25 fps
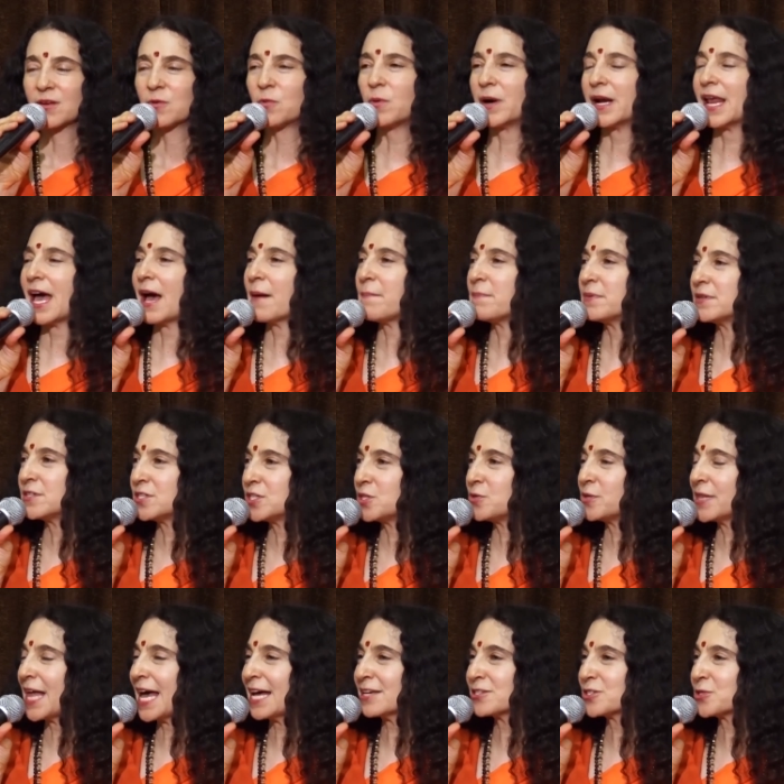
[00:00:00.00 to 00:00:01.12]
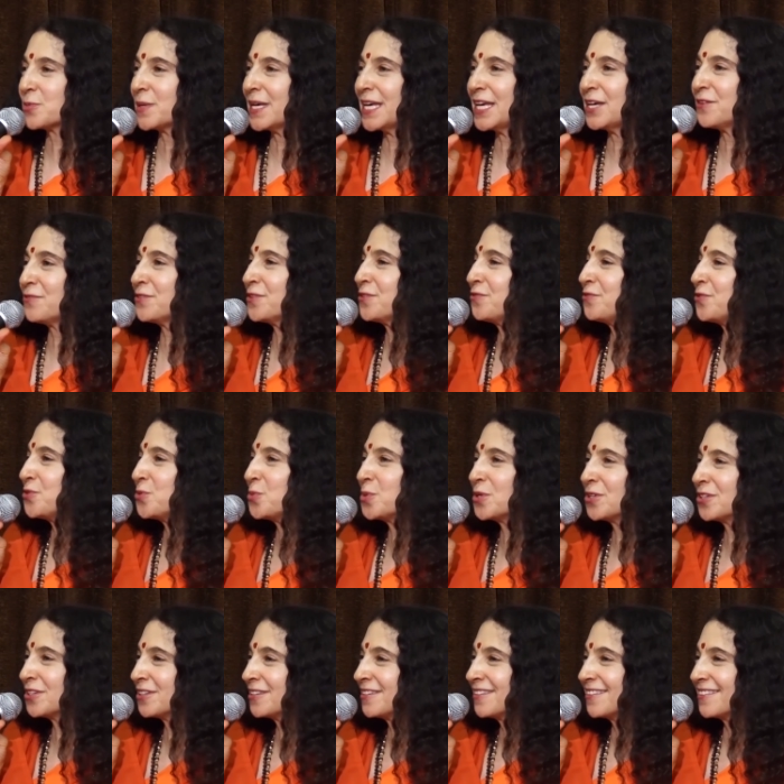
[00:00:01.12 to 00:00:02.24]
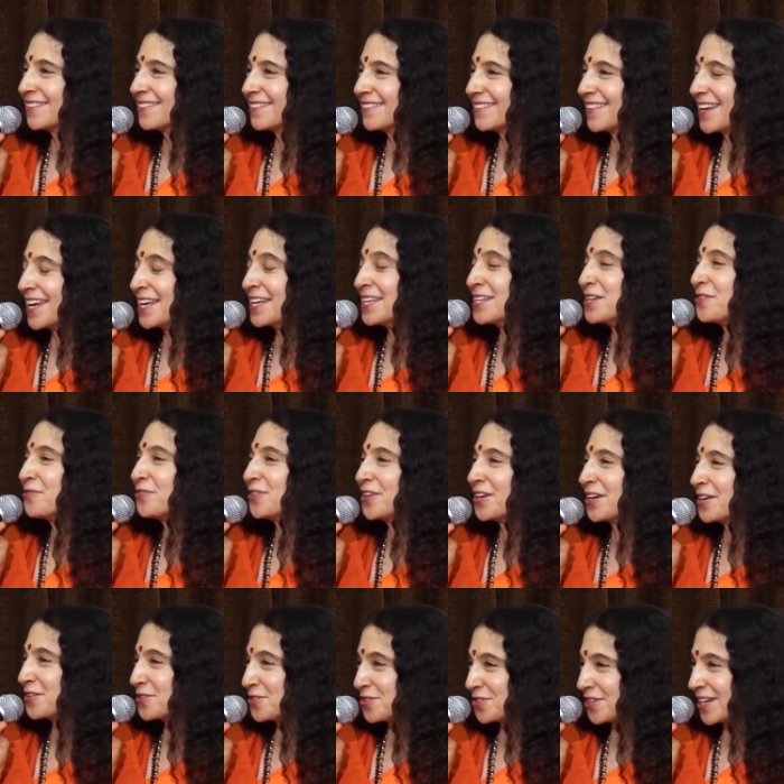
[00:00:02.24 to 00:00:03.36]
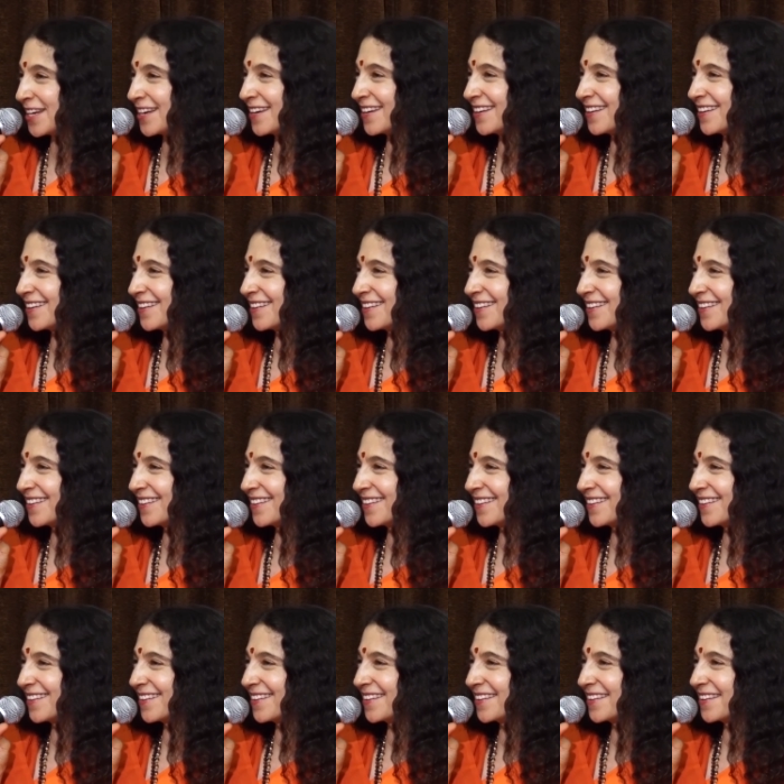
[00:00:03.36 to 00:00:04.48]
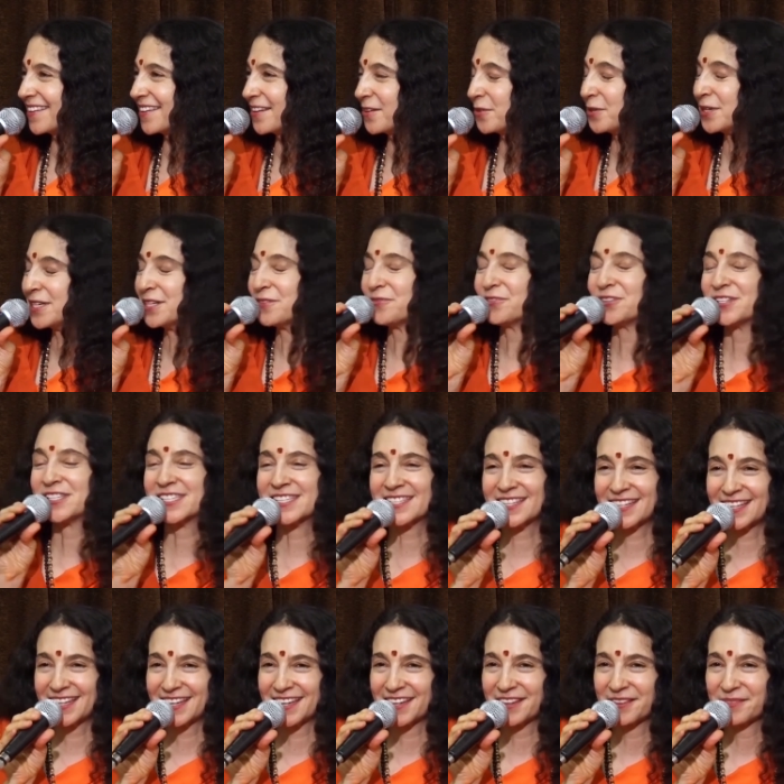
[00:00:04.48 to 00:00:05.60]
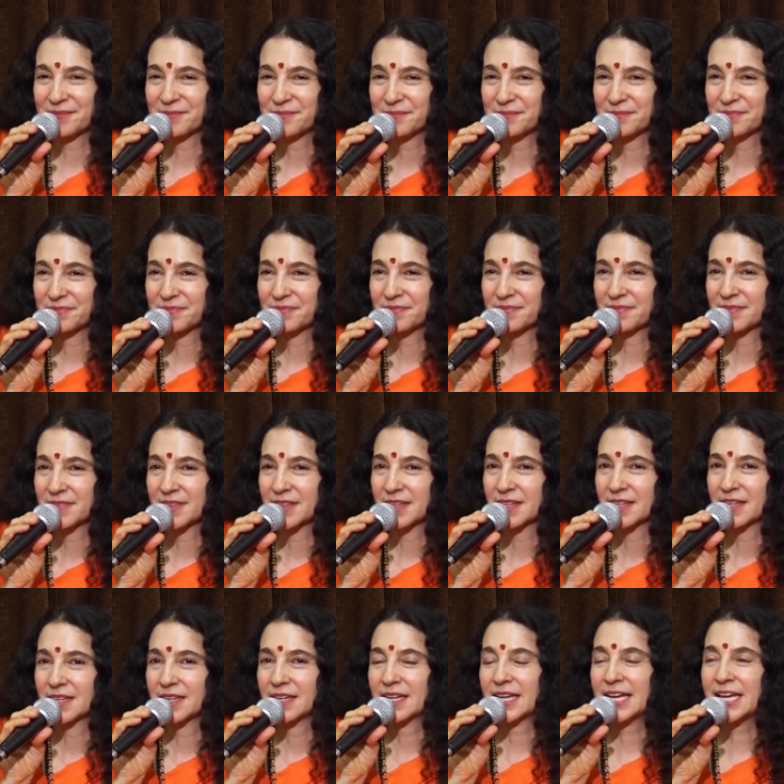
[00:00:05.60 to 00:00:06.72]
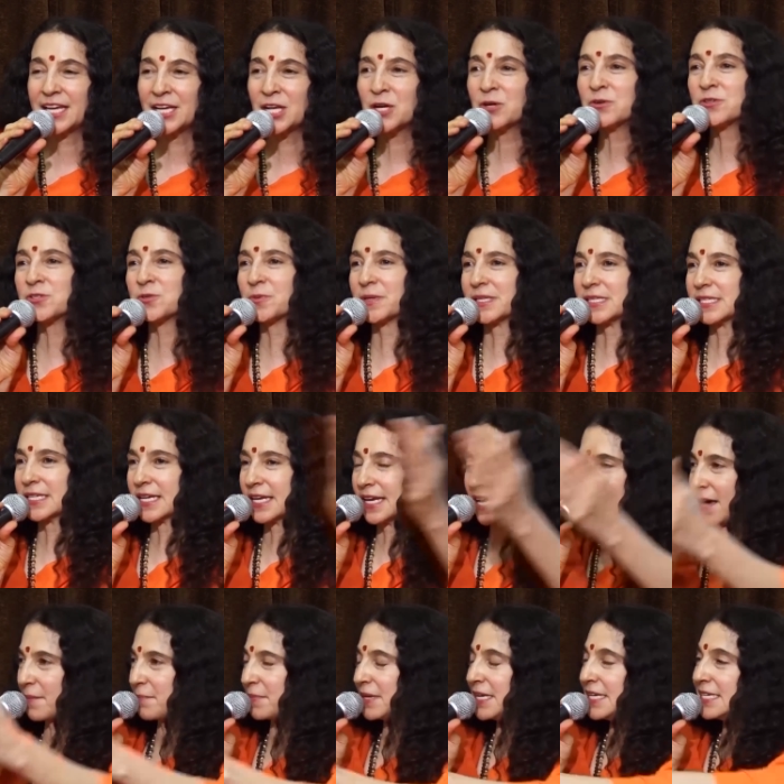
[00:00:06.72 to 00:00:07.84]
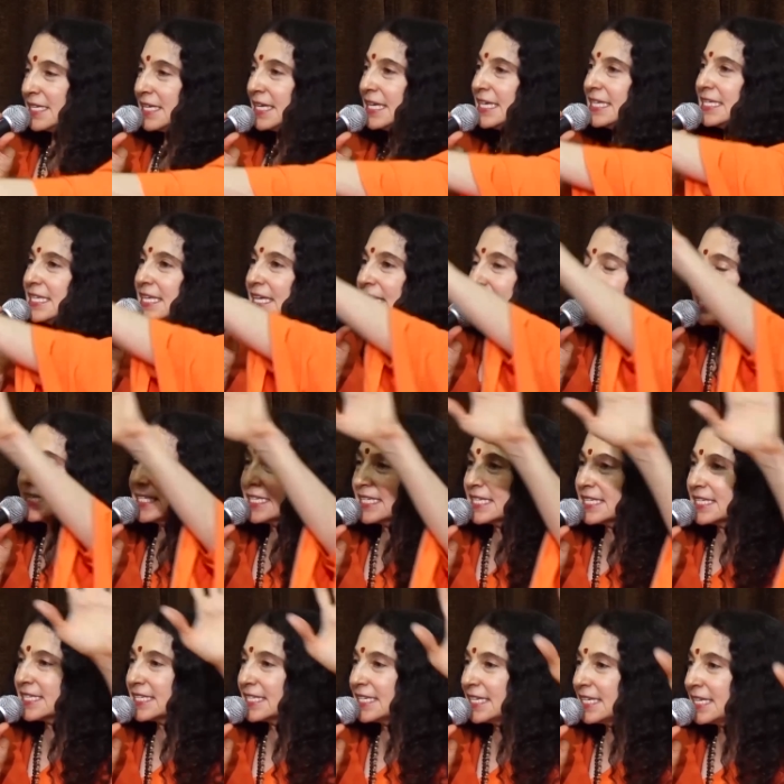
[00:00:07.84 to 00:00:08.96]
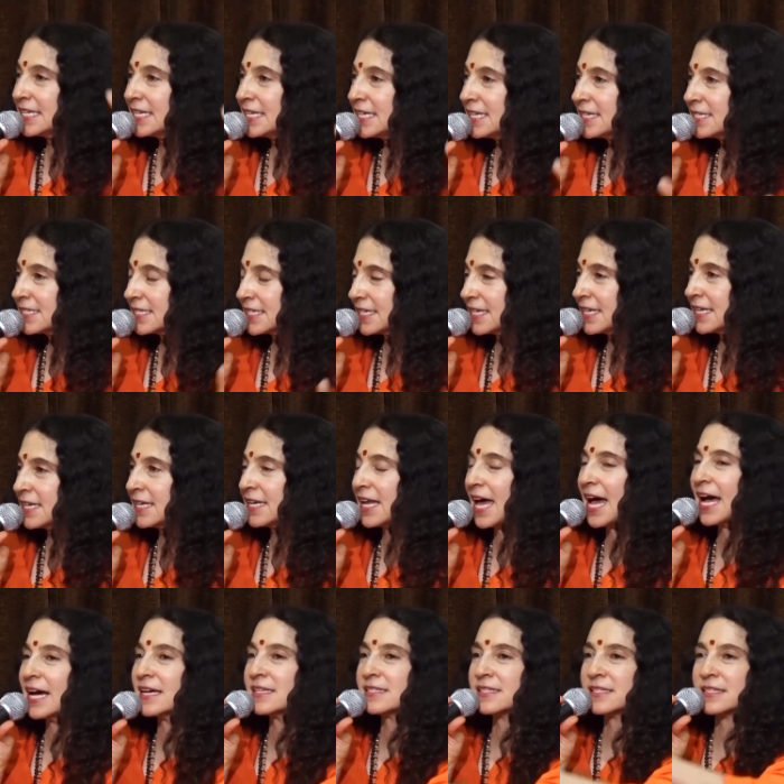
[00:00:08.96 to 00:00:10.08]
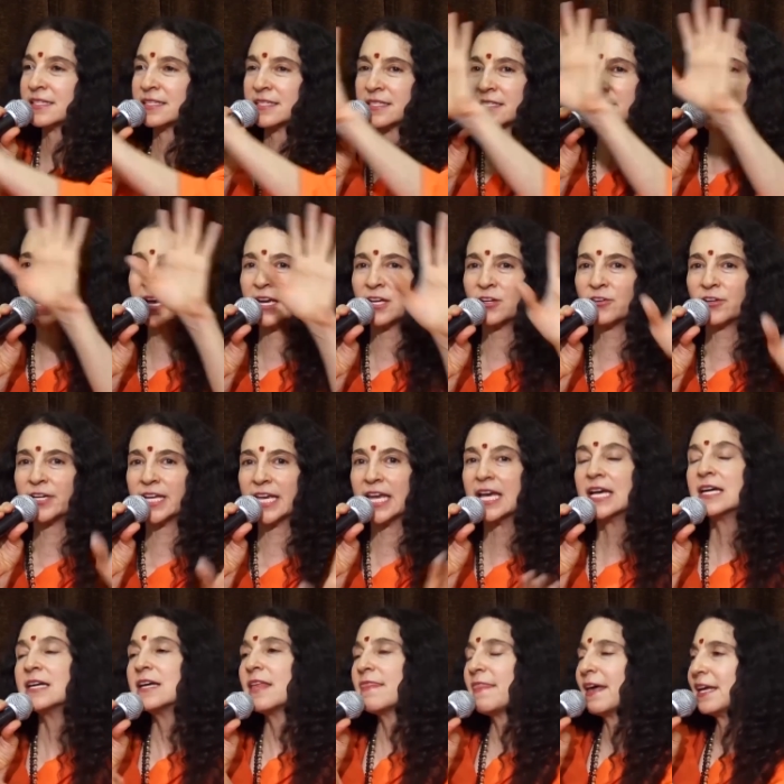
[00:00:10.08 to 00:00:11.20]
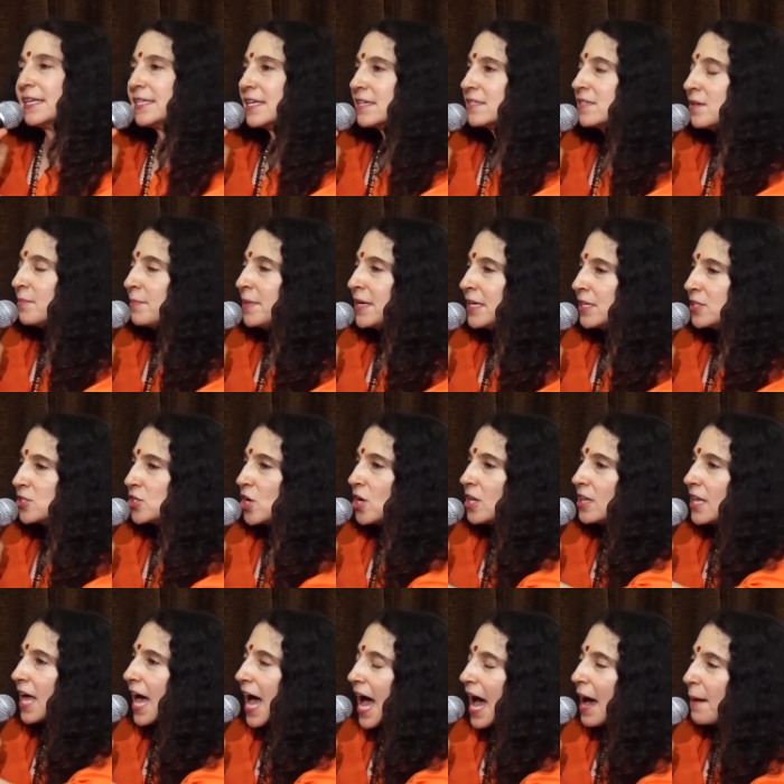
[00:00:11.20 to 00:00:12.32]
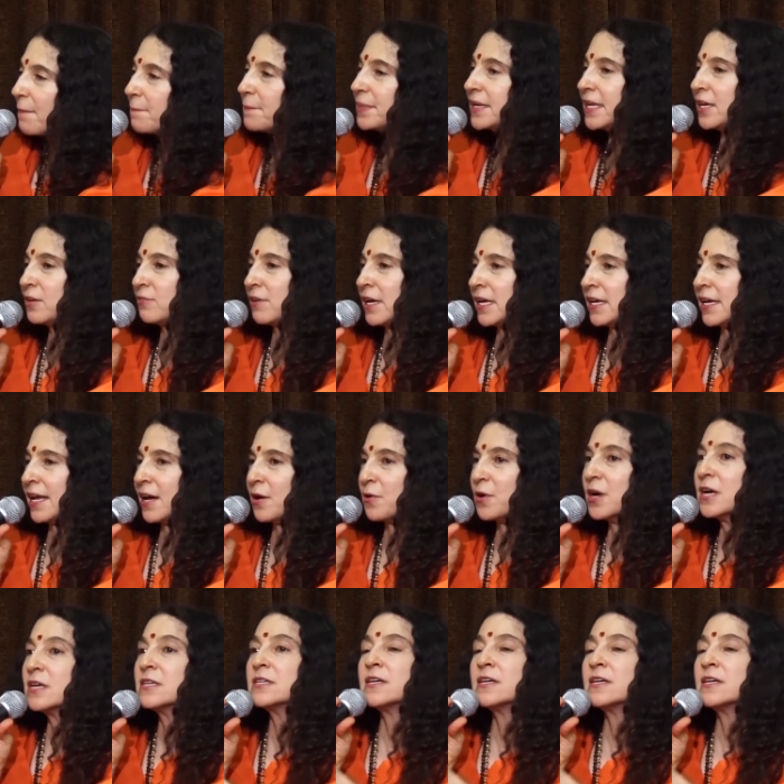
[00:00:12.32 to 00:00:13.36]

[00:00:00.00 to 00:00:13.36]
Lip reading: what happened to you last week, even if you were in a different country or a different city. He knows what's going to happen. He sees it as an entirety. That doesn't mean it's all happening right now.